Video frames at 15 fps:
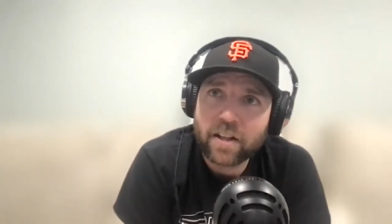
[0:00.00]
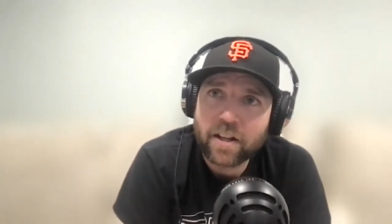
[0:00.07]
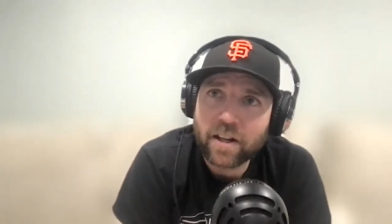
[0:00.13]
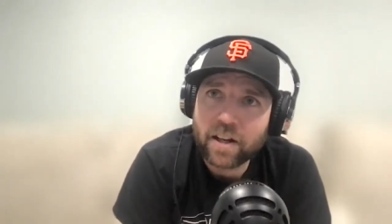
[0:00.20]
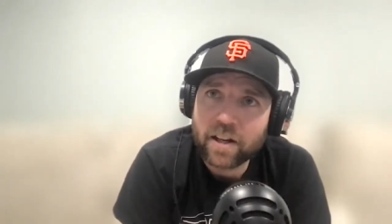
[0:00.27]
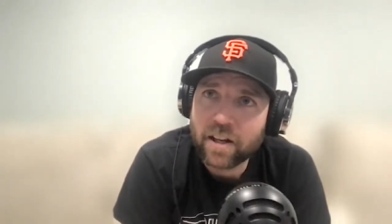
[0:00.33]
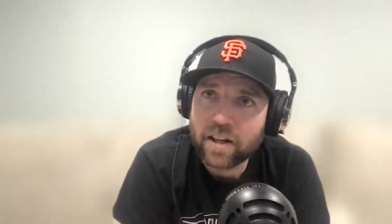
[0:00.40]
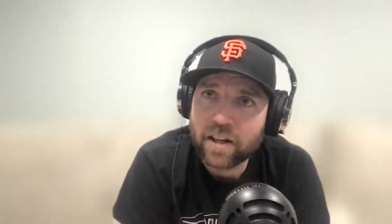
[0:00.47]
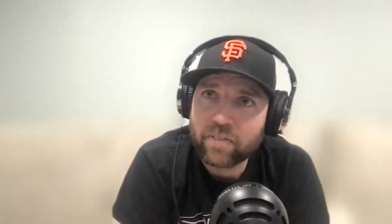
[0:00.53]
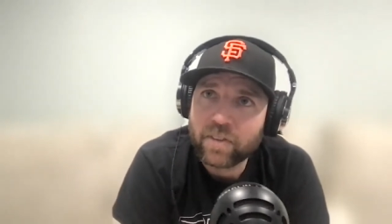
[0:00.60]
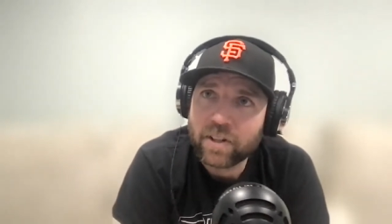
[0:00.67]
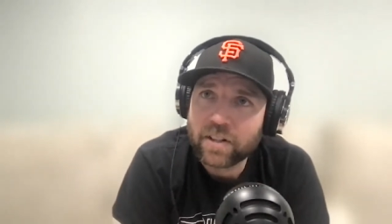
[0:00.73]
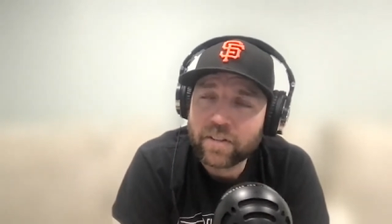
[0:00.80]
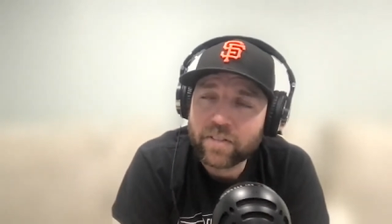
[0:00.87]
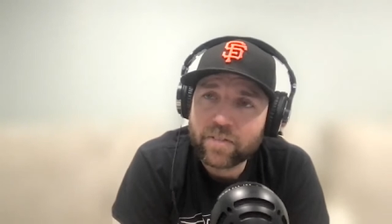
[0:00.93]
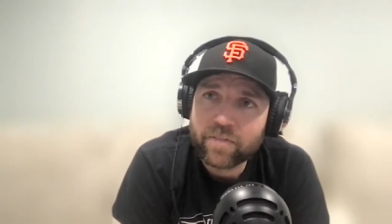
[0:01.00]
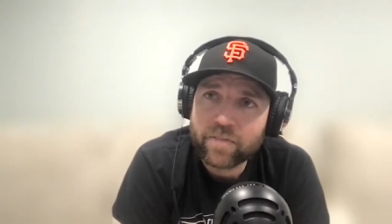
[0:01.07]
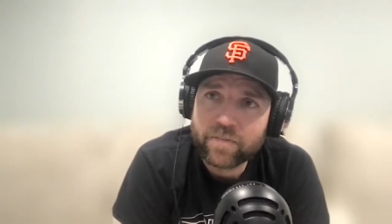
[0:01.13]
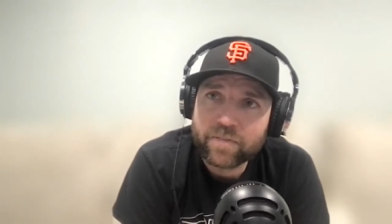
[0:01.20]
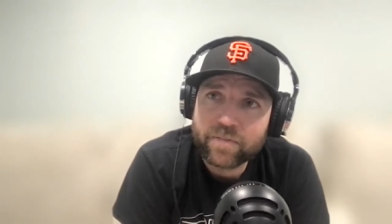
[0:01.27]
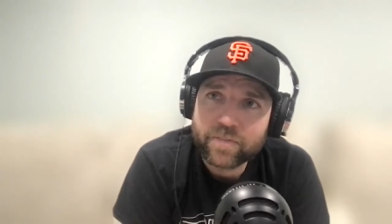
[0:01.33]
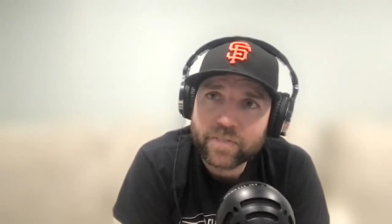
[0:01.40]
Um,
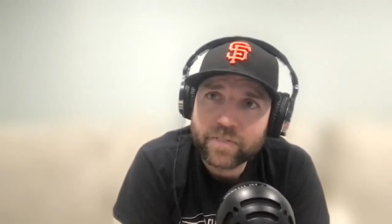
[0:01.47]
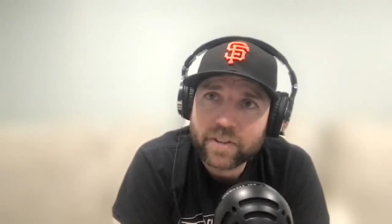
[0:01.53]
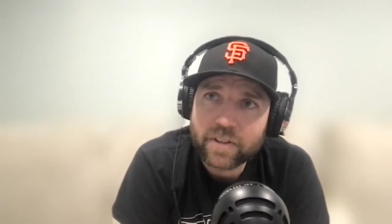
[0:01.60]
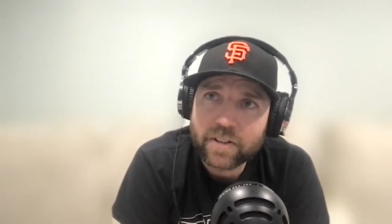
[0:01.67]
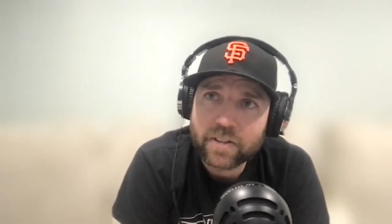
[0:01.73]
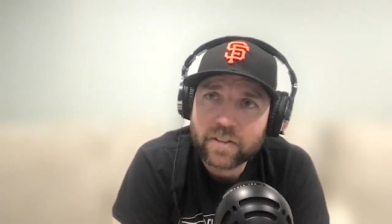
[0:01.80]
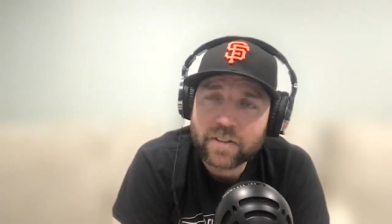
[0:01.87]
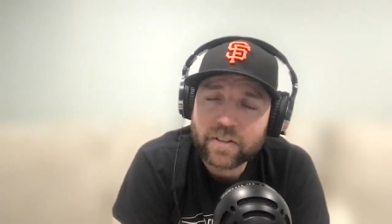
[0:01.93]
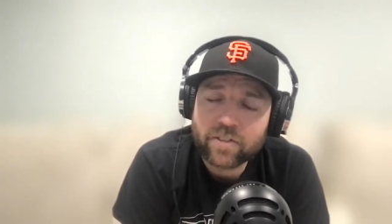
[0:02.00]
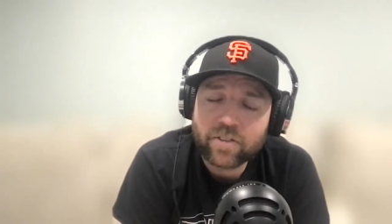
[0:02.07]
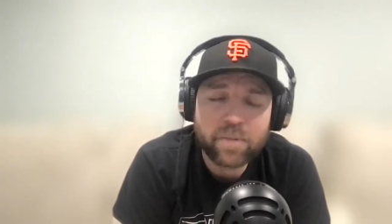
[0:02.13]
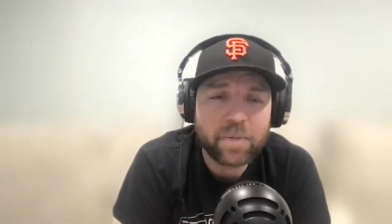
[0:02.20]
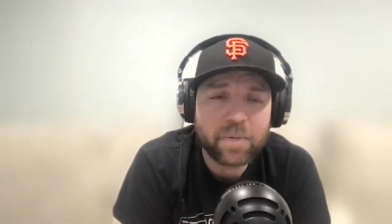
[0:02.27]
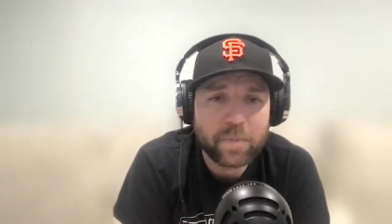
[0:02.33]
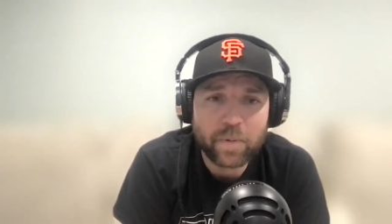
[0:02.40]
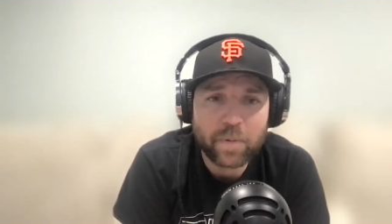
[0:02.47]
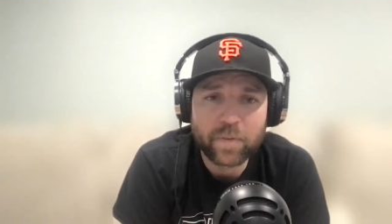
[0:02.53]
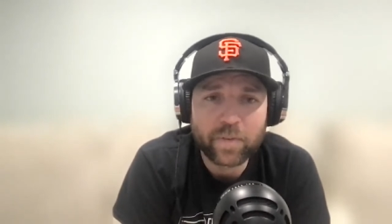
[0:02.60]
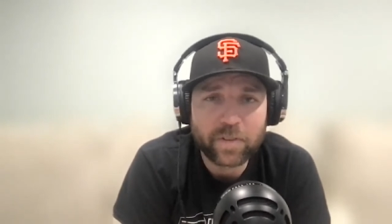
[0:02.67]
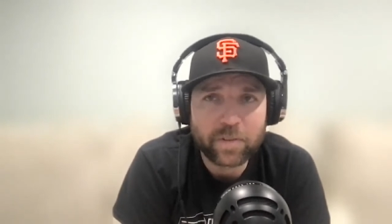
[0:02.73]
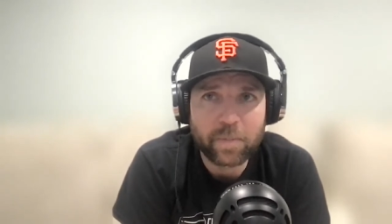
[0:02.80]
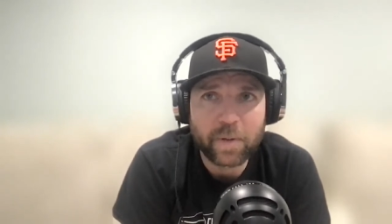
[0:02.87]
treat people with
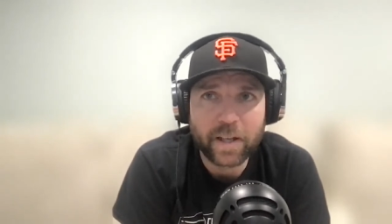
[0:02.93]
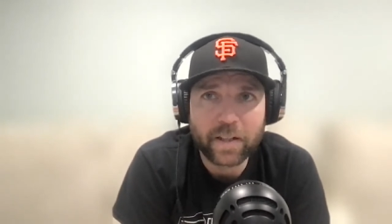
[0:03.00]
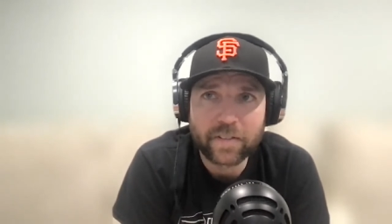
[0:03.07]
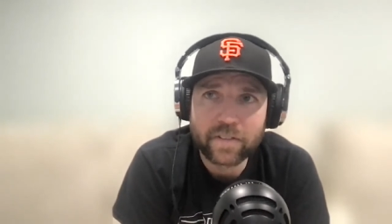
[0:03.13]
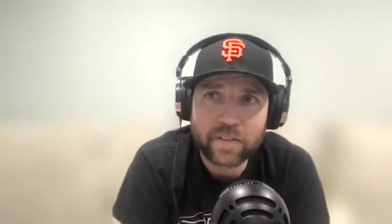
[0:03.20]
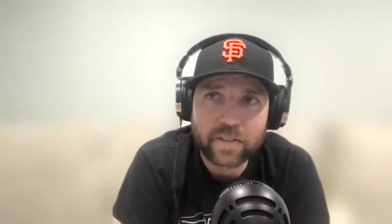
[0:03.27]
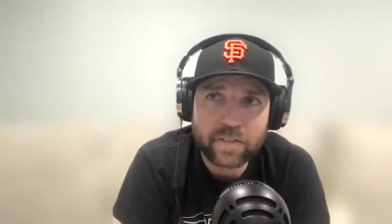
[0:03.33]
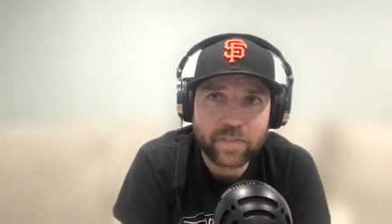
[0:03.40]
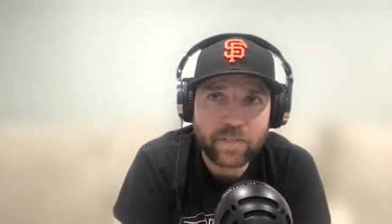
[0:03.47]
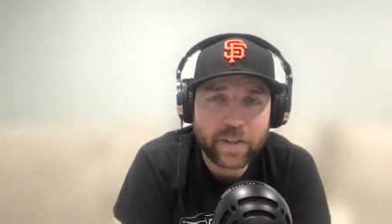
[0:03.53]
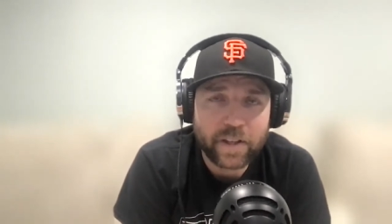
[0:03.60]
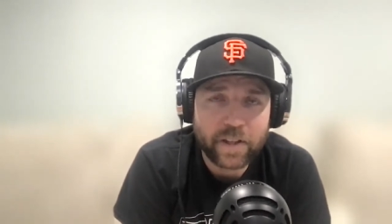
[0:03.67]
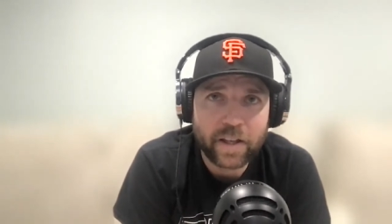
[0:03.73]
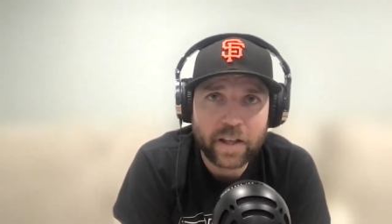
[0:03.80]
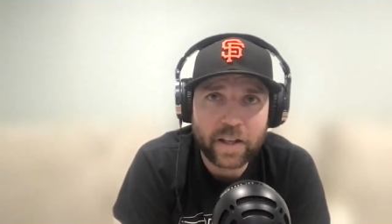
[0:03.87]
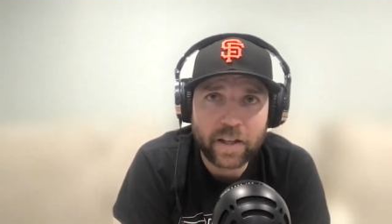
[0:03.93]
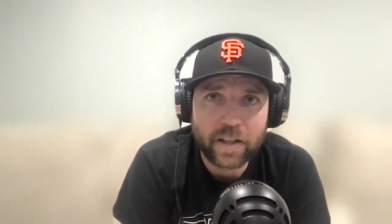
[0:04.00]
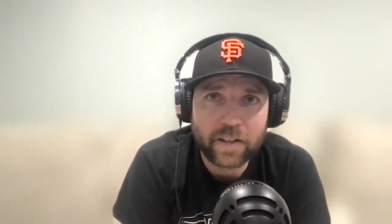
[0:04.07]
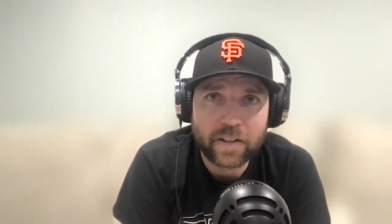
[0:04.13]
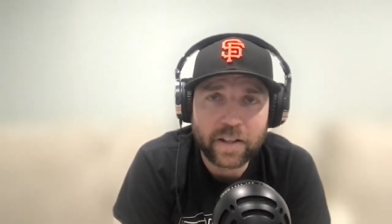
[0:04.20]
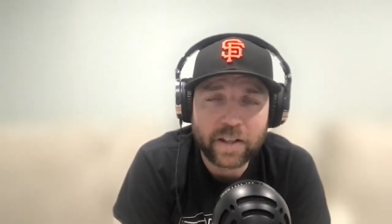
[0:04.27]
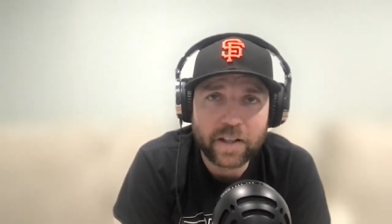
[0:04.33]
respect.
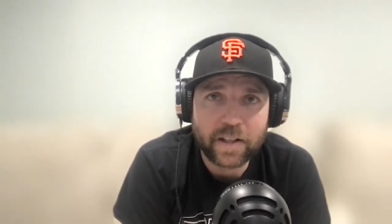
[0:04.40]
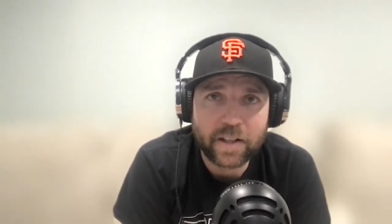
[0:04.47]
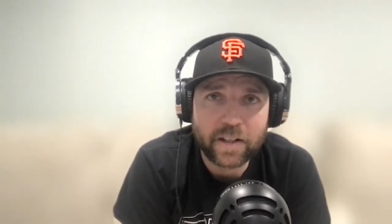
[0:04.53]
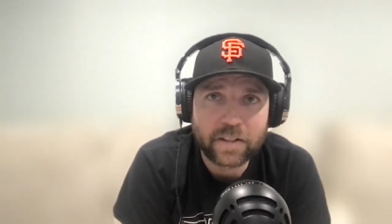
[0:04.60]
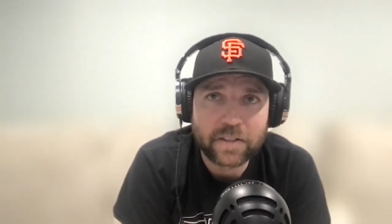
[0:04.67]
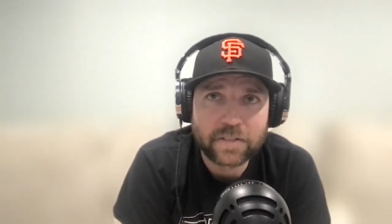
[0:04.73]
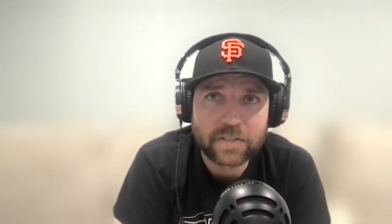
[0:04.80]
And uh,